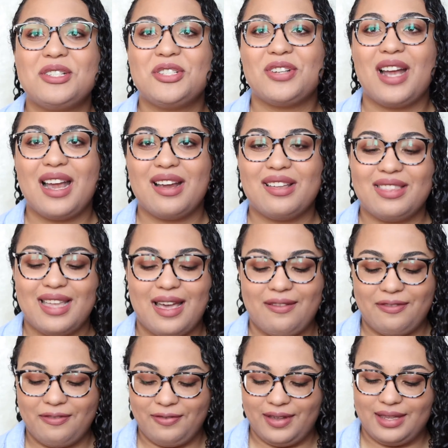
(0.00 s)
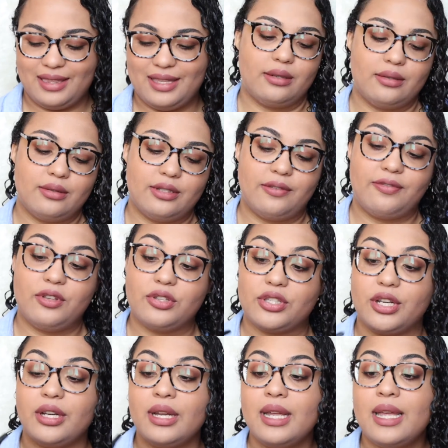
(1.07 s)
dryer that fit the
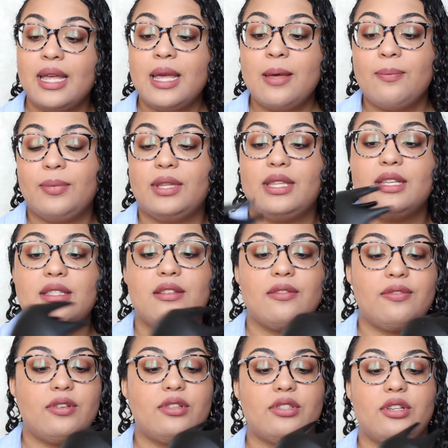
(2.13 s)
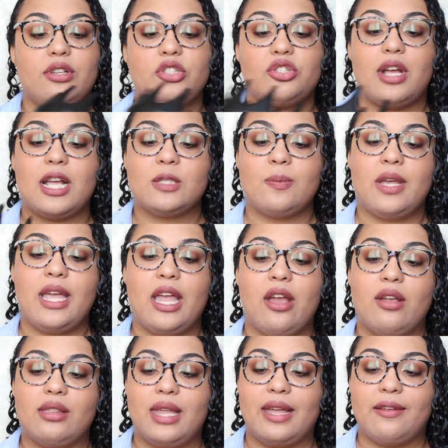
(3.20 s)
diffuser, but this diffuser dries my
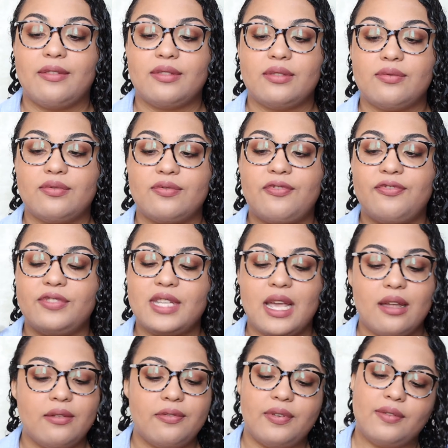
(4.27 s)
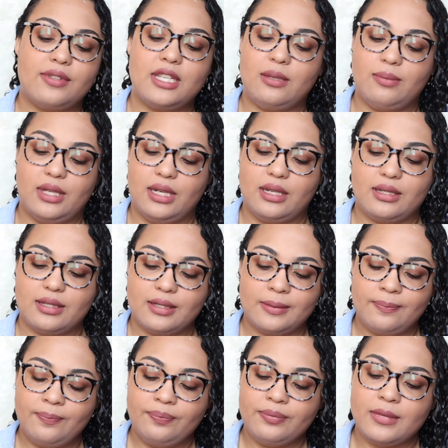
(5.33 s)
hair in like 10-15 minutes.
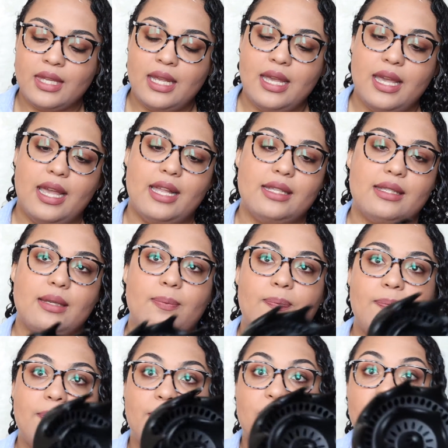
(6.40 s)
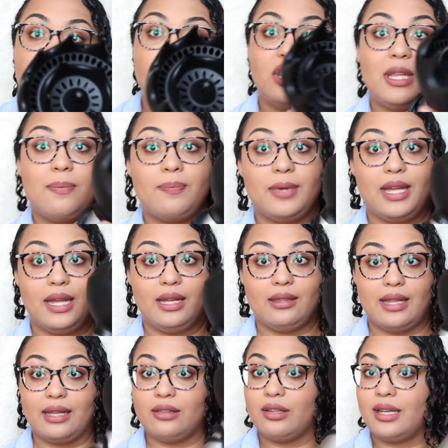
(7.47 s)
It's really big,
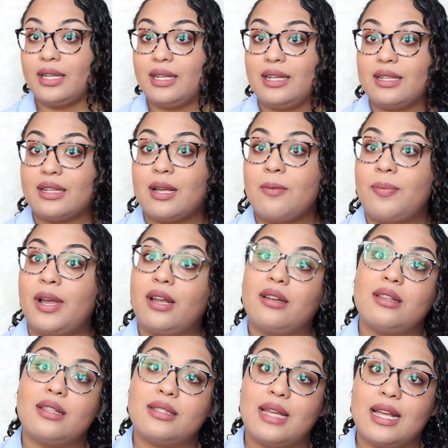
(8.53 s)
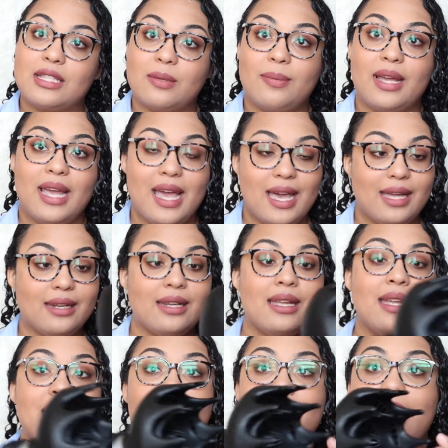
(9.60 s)
like look at it compared to the size of my head,
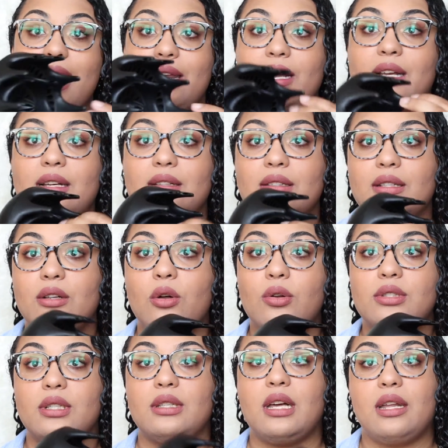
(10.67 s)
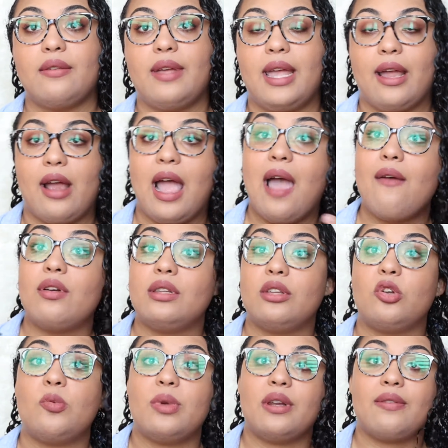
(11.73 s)
and it holds a lot of hair. I have a
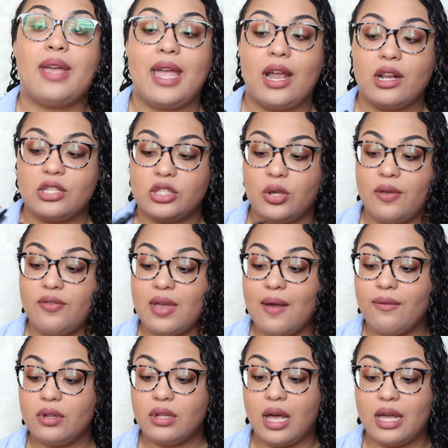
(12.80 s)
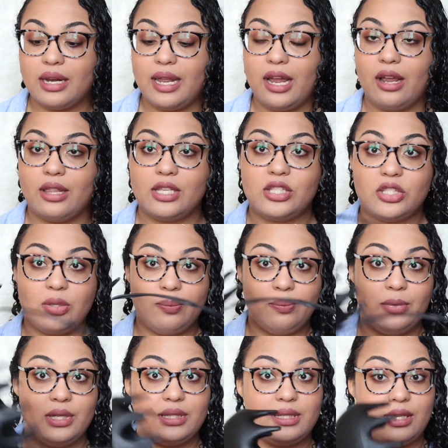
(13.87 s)
little bit of hair, so if you have a lot of hair, this is a
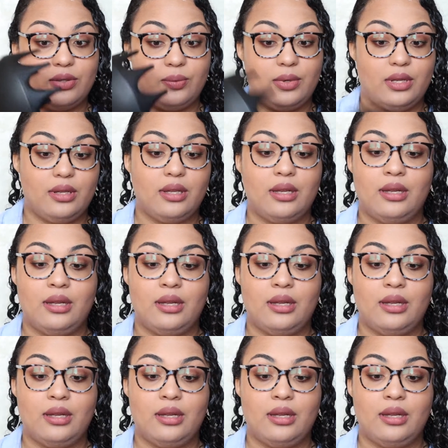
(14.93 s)
must as well.